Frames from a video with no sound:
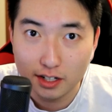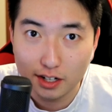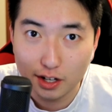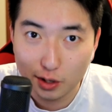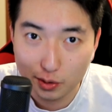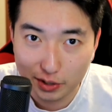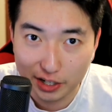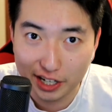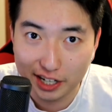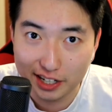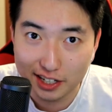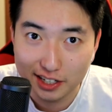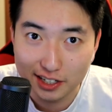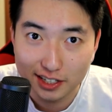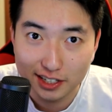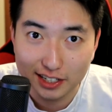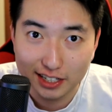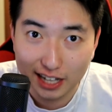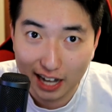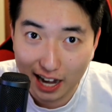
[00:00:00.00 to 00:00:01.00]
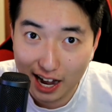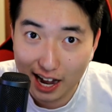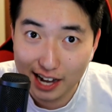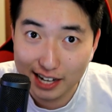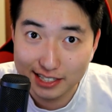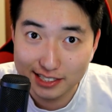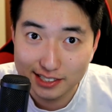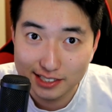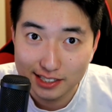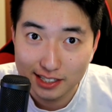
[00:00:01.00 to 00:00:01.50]
Okay,
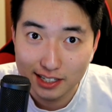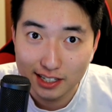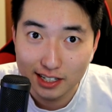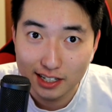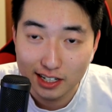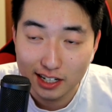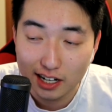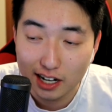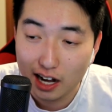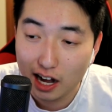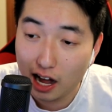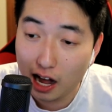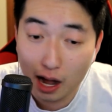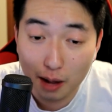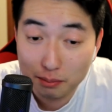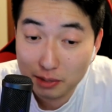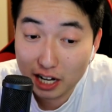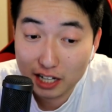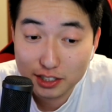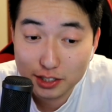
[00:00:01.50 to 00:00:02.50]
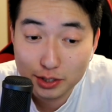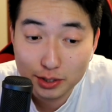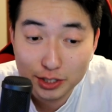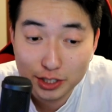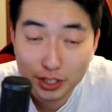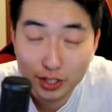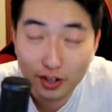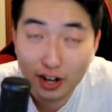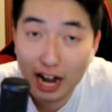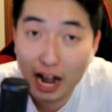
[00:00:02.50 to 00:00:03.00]
guys, I'm not too
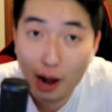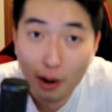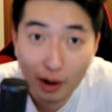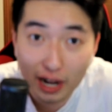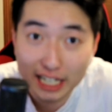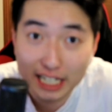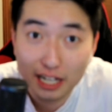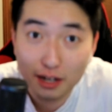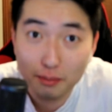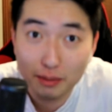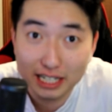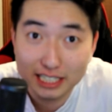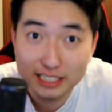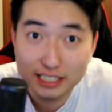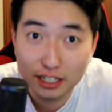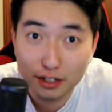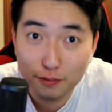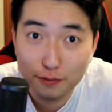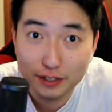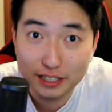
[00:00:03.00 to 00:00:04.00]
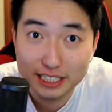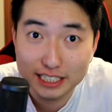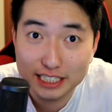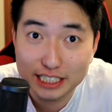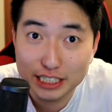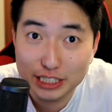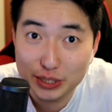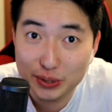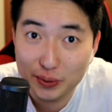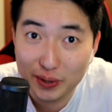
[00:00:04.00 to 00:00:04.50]
sure how I got myself in this
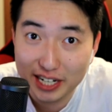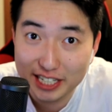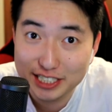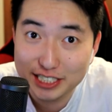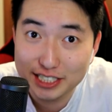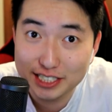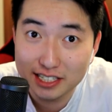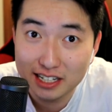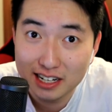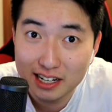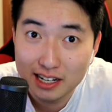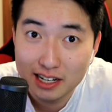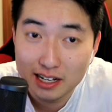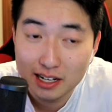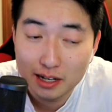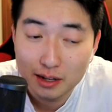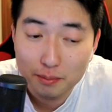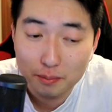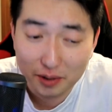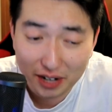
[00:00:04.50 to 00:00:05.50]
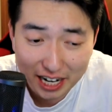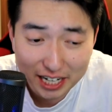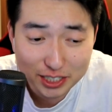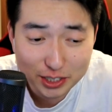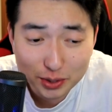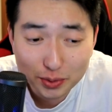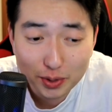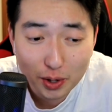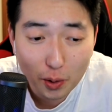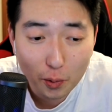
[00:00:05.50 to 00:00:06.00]
situation, but I
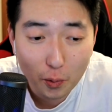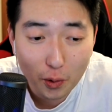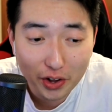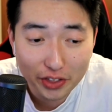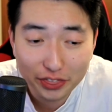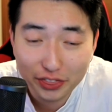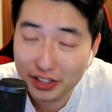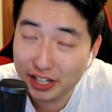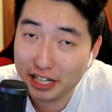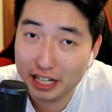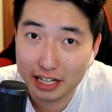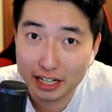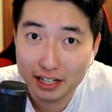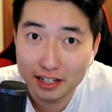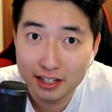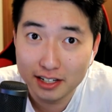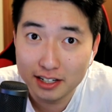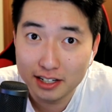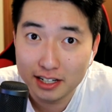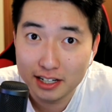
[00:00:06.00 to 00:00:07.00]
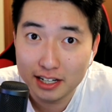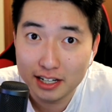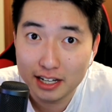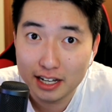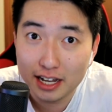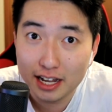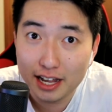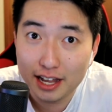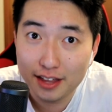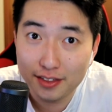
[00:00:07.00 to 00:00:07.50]
do know one thing,
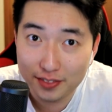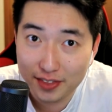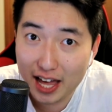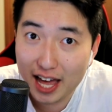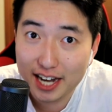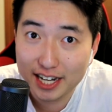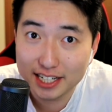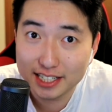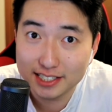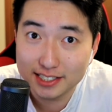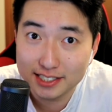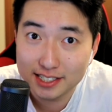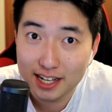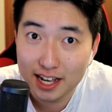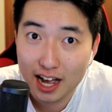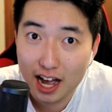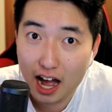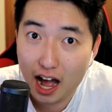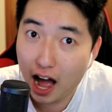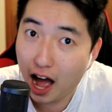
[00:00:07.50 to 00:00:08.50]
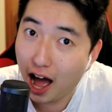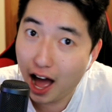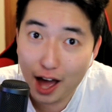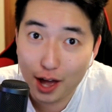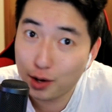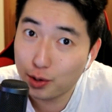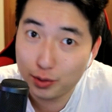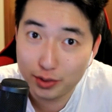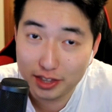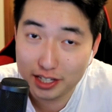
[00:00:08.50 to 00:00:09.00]
and that is I
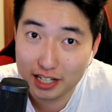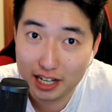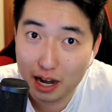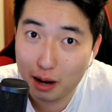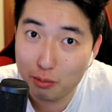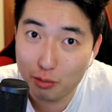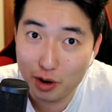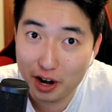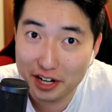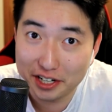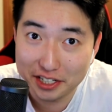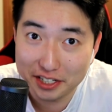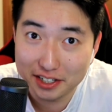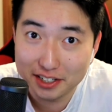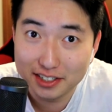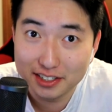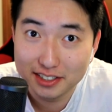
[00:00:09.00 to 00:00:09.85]
don't think I'm ready.